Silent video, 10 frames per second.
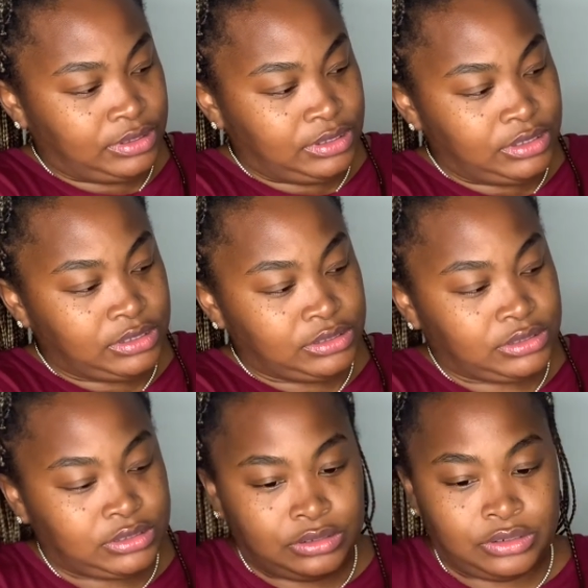is
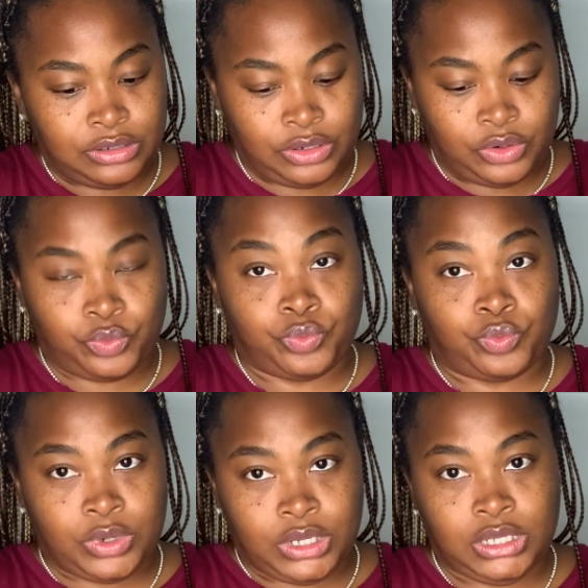
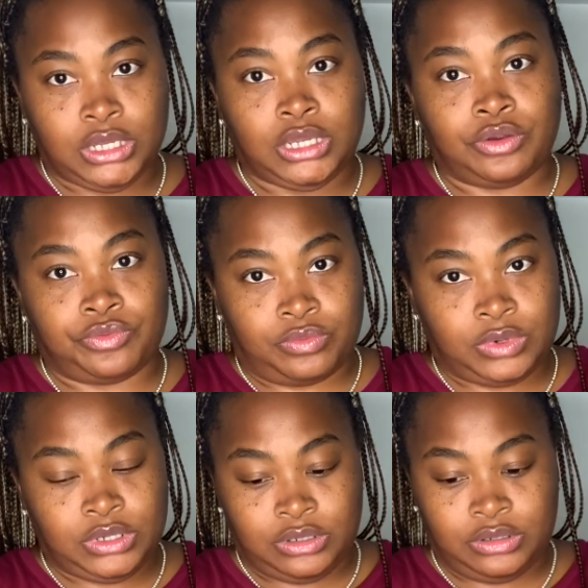really,
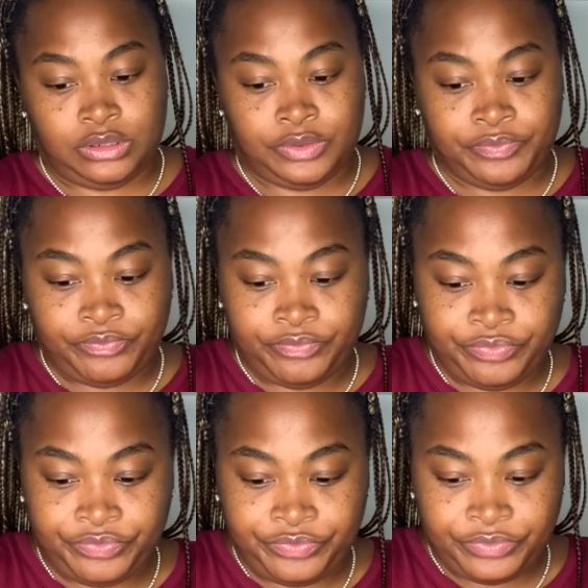really good.
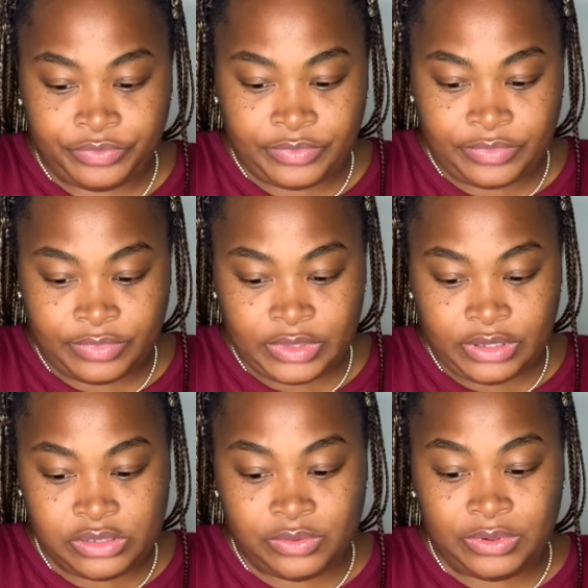
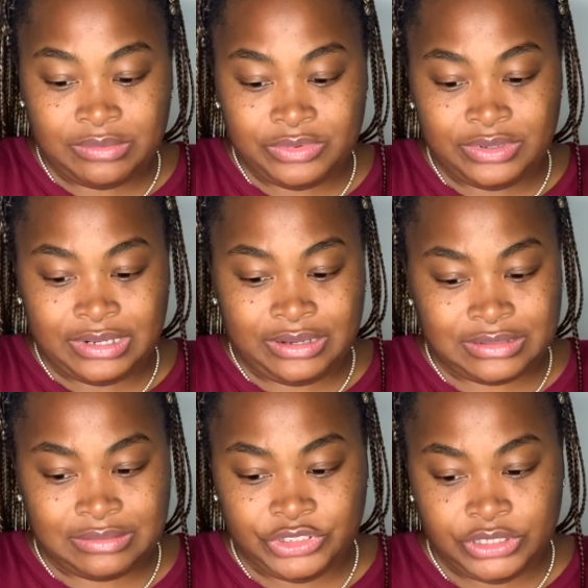So what I'm doing now is
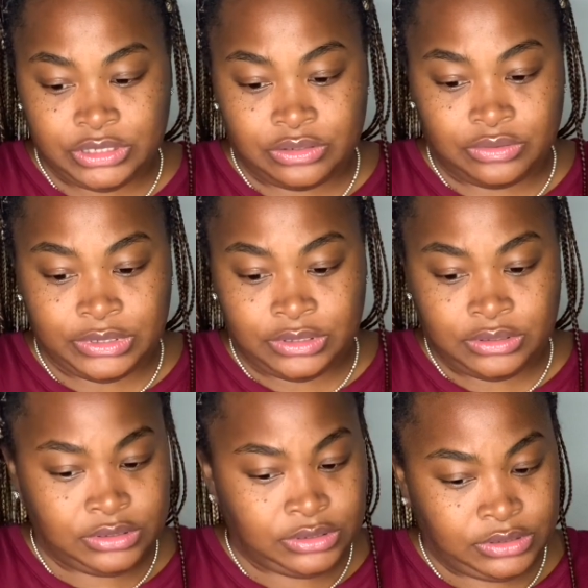I'm just going
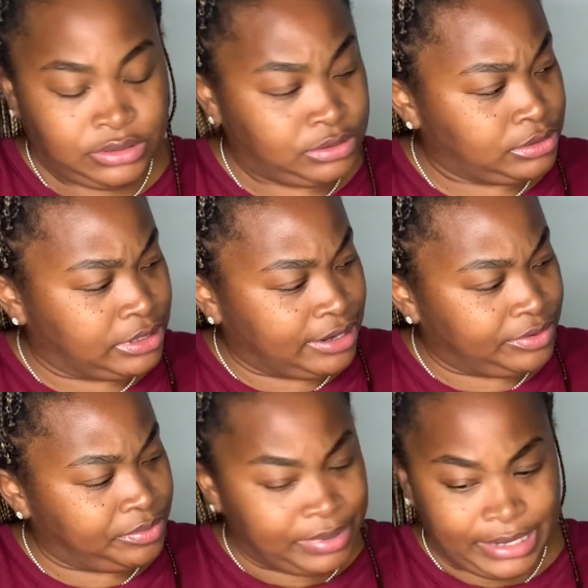down the
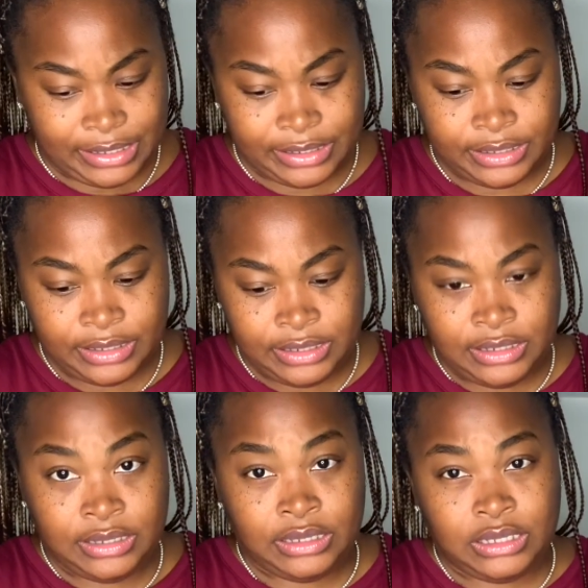palette
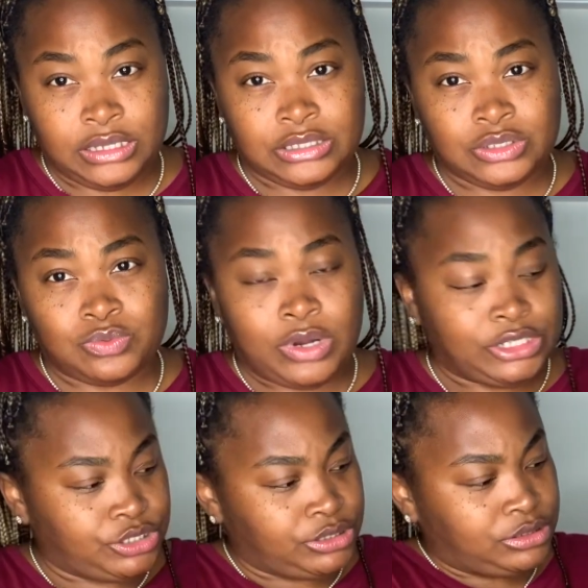and
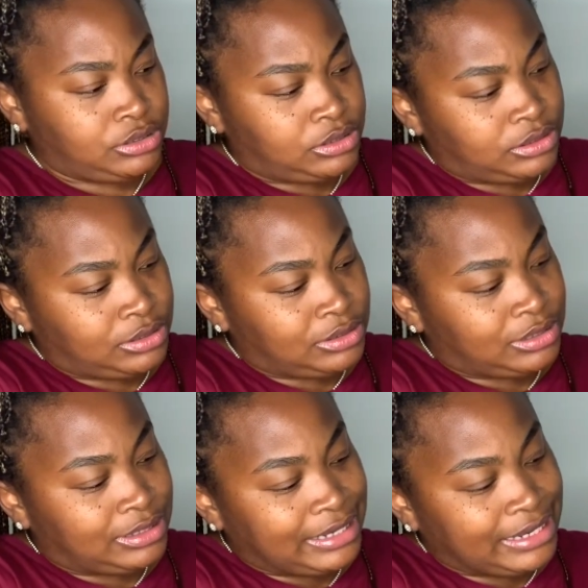swatching the
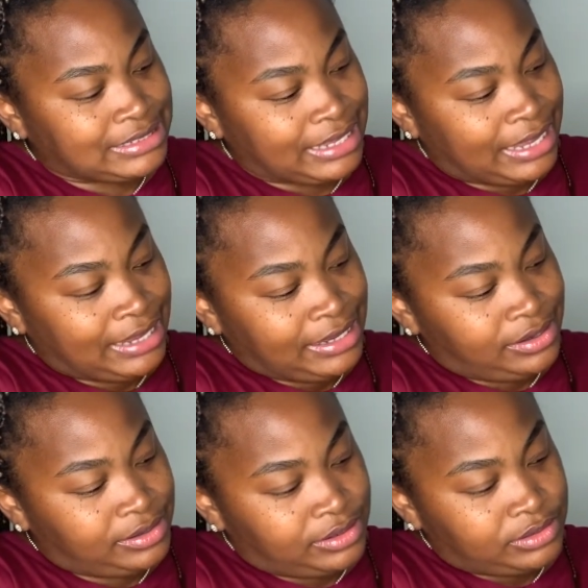last eight
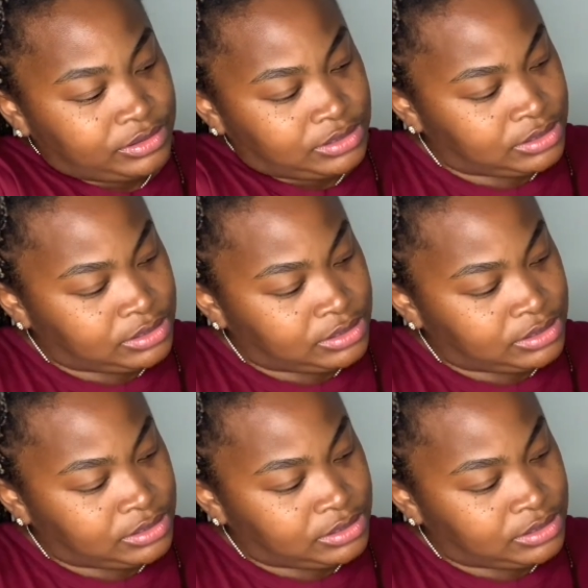colors.